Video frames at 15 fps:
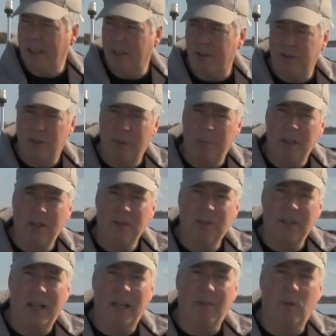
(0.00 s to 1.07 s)
any distributors
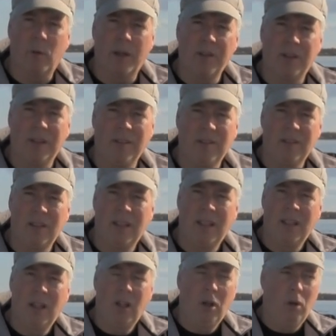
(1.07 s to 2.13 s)
that have questions,
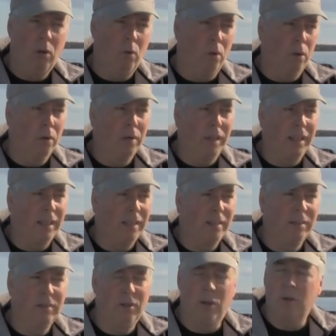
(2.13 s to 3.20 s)
or any
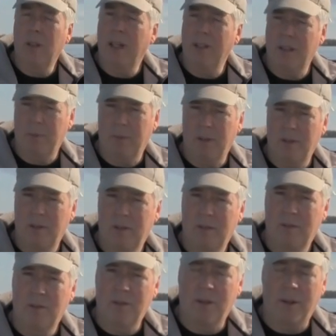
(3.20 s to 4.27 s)
new customers.
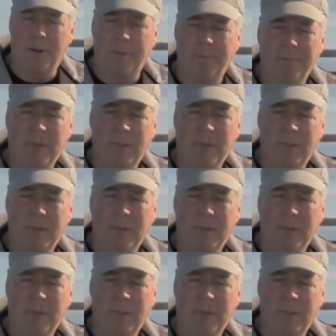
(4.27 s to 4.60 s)
So